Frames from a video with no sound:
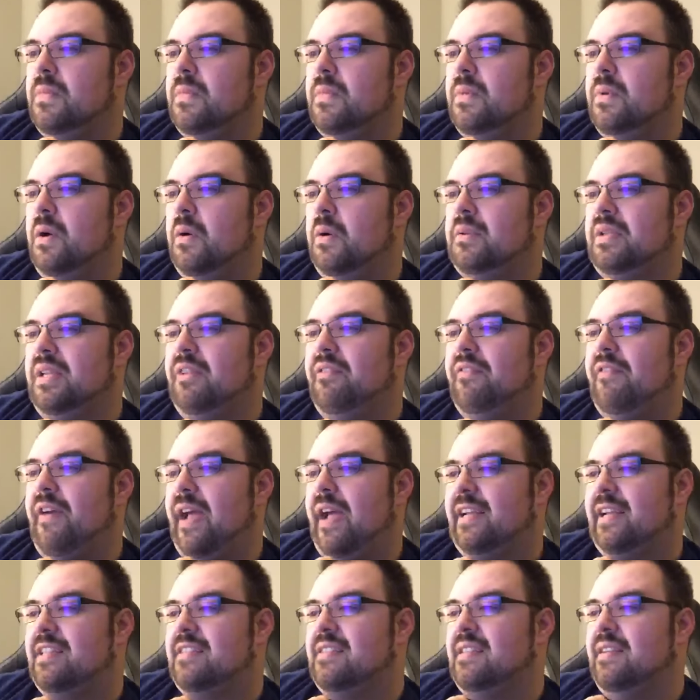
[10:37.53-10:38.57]
only
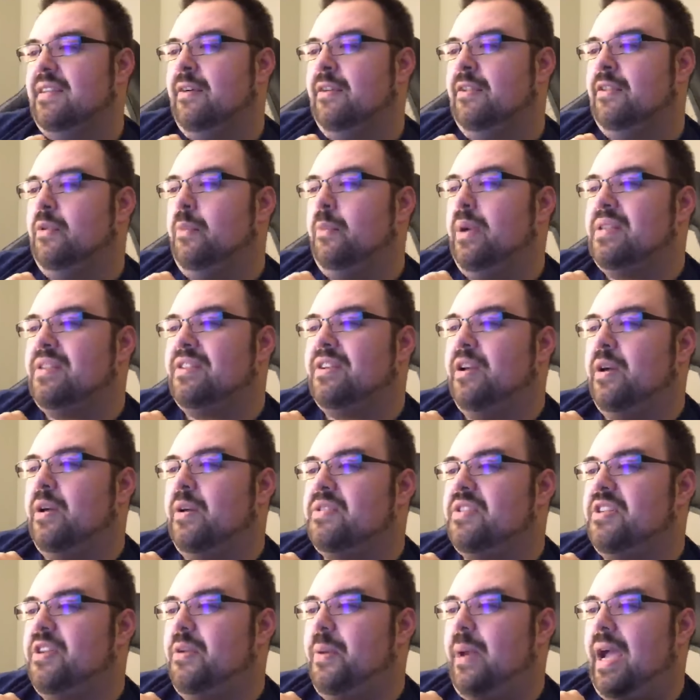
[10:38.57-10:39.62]
faggots live on the West
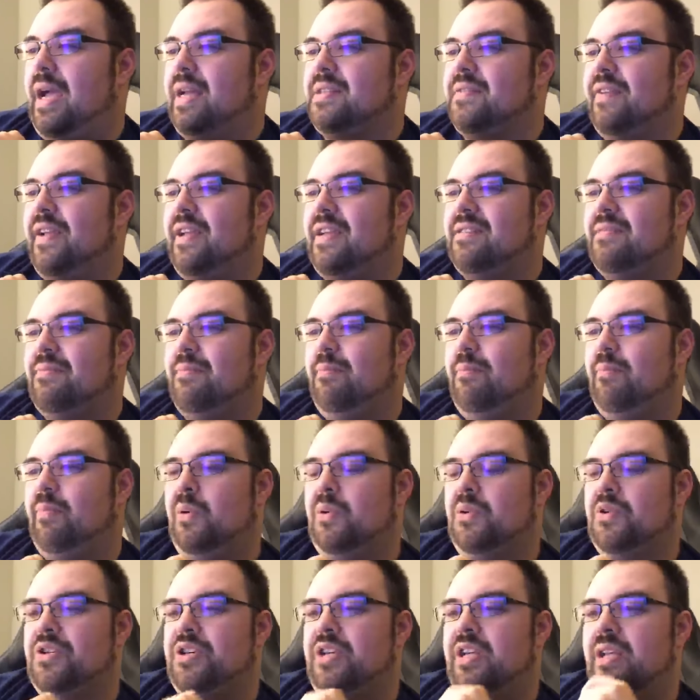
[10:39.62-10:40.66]
Coast, you ass face.
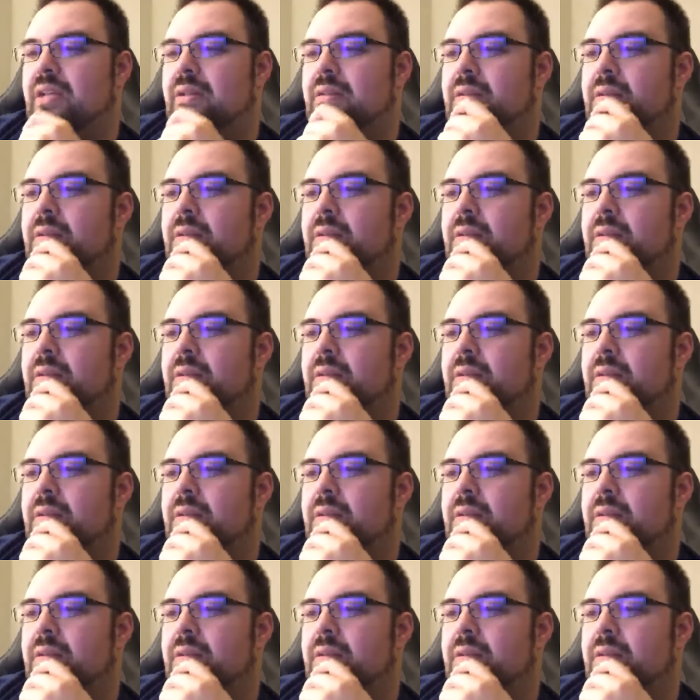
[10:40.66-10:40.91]
Bullshit.